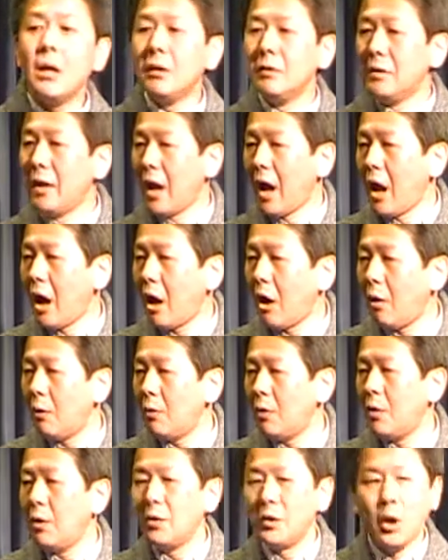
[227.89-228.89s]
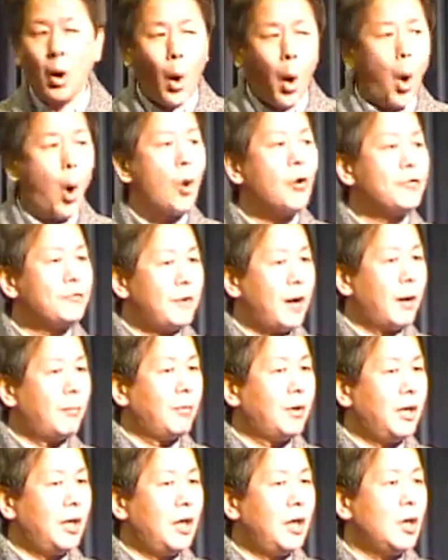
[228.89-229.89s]
Now the whole
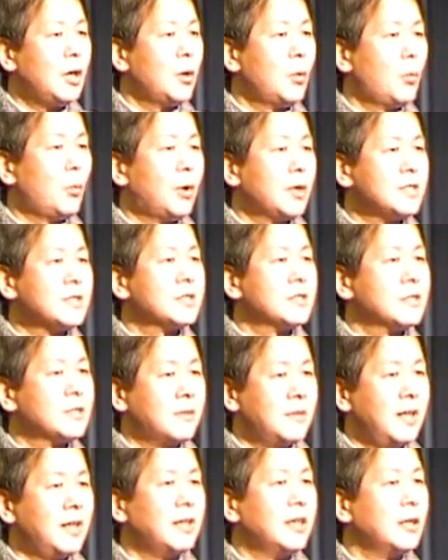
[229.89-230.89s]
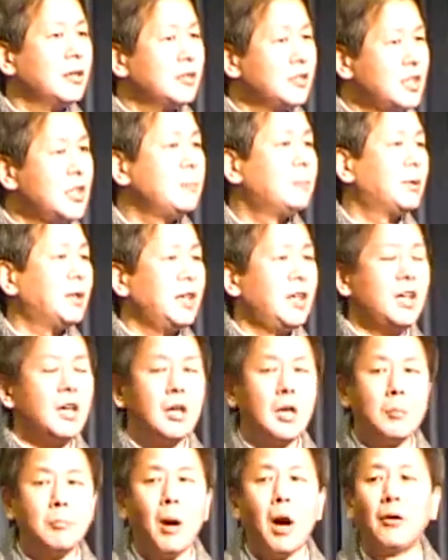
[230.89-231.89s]
family was thinking
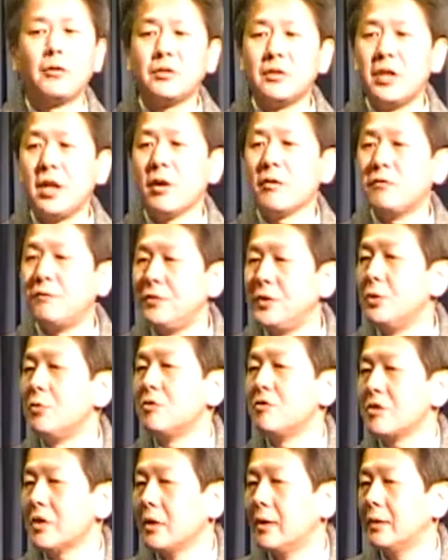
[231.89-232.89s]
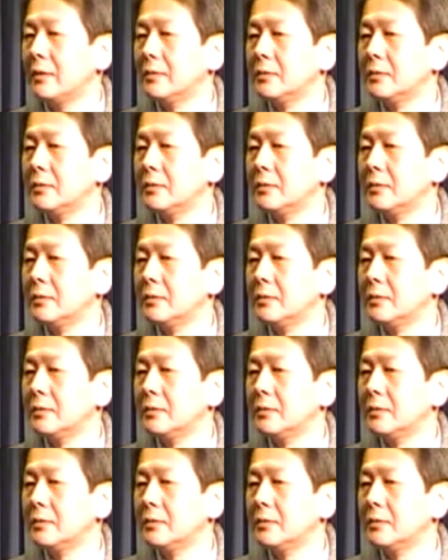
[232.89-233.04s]
deeply about their future.